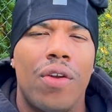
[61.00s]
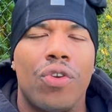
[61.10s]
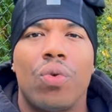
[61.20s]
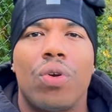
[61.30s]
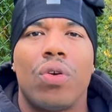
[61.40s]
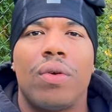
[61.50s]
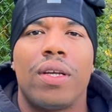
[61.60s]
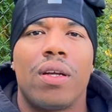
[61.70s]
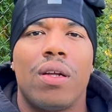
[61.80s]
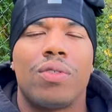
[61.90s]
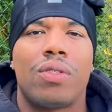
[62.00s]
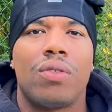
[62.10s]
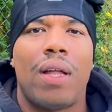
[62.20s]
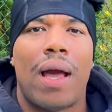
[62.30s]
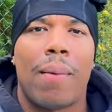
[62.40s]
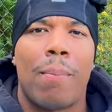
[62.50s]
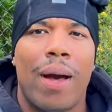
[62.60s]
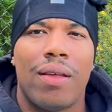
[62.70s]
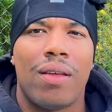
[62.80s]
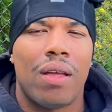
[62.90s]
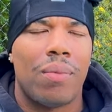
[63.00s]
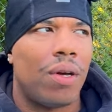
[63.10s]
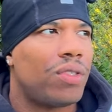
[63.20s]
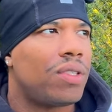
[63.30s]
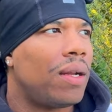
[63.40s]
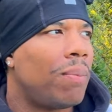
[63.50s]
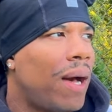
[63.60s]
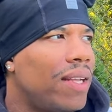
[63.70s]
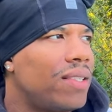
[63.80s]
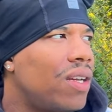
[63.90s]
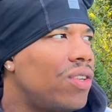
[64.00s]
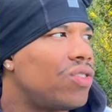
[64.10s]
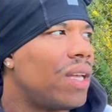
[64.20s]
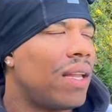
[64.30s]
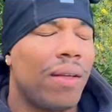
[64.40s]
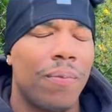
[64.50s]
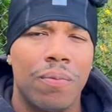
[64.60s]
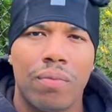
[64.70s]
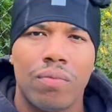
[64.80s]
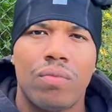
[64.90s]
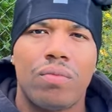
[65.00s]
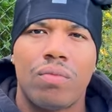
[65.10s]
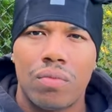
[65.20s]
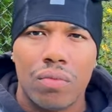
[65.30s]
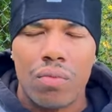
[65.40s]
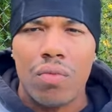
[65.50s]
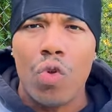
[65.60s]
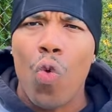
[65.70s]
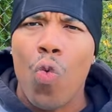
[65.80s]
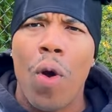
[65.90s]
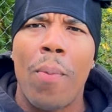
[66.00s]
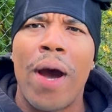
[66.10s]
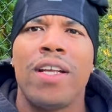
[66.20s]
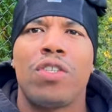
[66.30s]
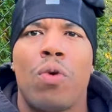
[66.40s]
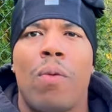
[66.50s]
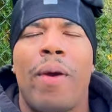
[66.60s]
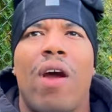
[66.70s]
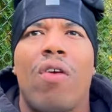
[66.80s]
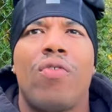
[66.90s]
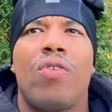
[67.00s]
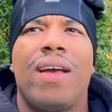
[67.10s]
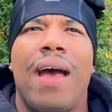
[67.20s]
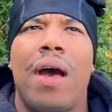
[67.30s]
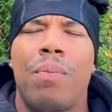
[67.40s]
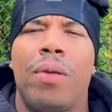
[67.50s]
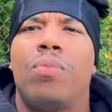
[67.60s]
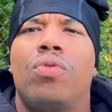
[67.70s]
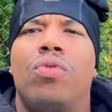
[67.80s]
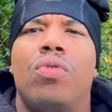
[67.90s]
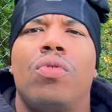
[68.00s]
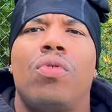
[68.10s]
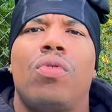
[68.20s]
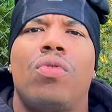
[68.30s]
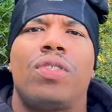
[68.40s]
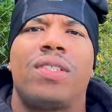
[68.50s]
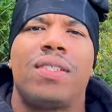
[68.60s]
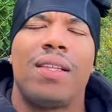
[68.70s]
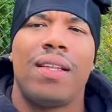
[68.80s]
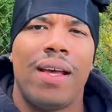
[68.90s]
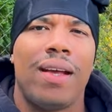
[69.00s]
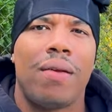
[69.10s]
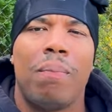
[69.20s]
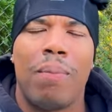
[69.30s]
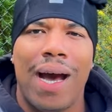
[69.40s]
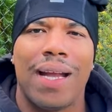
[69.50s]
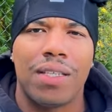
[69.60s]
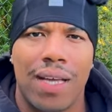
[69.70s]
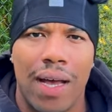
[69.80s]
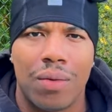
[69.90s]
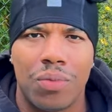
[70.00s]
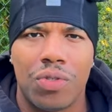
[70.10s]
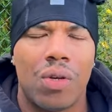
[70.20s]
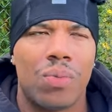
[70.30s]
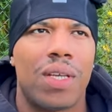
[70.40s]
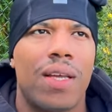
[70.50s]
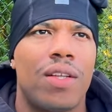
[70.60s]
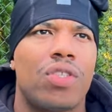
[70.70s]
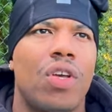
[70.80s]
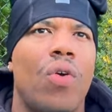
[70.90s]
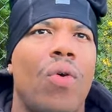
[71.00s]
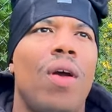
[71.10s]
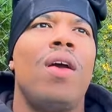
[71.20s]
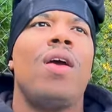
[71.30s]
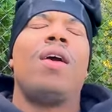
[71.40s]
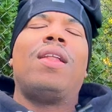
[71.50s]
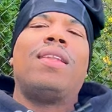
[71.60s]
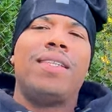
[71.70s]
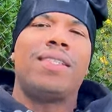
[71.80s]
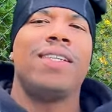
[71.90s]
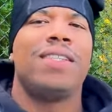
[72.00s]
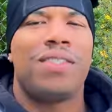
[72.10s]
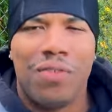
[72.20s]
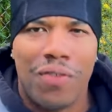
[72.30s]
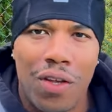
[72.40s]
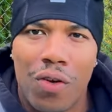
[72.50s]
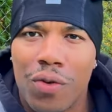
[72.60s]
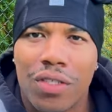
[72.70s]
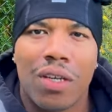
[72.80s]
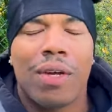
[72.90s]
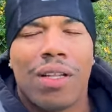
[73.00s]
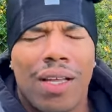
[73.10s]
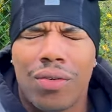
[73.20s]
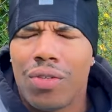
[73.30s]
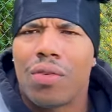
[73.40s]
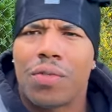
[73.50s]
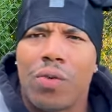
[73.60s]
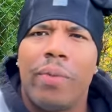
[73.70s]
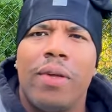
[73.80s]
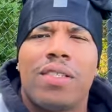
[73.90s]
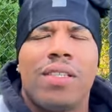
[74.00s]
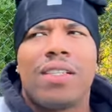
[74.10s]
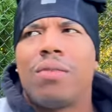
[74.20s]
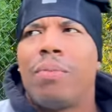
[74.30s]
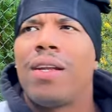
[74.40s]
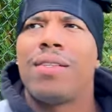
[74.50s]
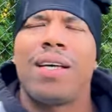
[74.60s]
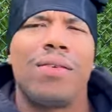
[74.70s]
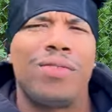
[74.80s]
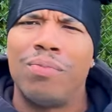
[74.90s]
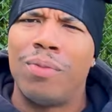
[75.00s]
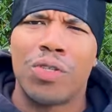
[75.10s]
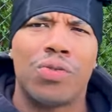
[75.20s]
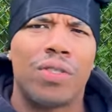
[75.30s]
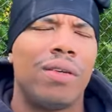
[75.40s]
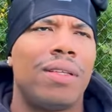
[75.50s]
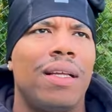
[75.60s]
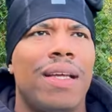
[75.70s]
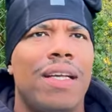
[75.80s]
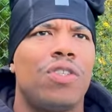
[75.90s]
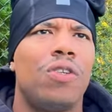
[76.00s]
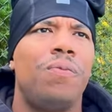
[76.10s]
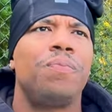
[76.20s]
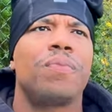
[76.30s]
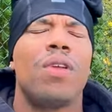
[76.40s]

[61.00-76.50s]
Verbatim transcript: underworld when it comes to like body game, understanding bodies, understanding what body is more powerful and how people select body types. You know what I'm saying? So let's get into the video. We're gonna talk about like, you know what I'm saying, women selection, body types, muscles, everything like that. So